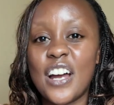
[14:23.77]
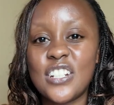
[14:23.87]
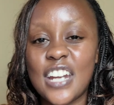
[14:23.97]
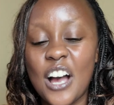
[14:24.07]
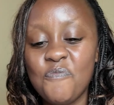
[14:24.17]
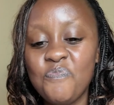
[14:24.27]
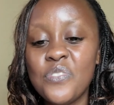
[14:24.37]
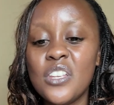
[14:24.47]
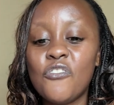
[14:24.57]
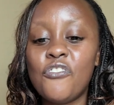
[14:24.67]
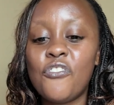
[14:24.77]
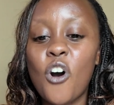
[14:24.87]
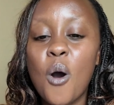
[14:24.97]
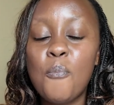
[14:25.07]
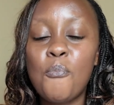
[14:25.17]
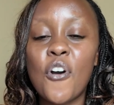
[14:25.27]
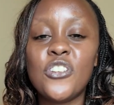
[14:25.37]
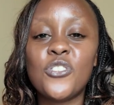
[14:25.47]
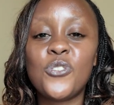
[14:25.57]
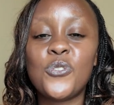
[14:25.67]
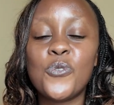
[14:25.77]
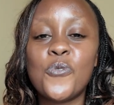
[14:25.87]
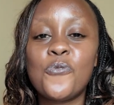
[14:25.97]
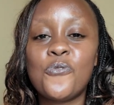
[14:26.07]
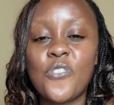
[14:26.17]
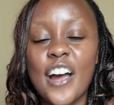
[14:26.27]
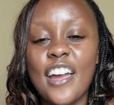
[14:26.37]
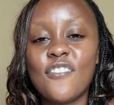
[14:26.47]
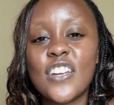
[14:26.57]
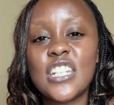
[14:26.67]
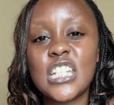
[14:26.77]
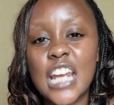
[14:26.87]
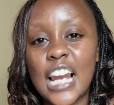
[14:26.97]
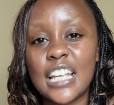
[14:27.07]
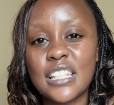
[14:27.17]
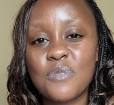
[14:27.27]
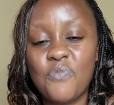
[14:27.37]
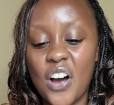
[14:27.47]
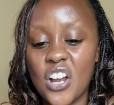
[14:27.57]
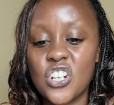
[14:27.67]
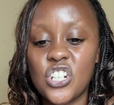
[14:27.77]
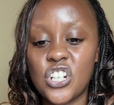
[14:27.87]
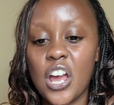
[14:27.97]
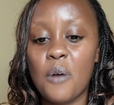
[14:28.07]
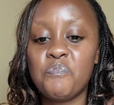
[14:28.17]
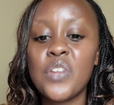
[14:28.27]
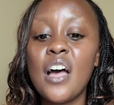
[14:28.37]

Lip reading: share. 4.25 shillings per share.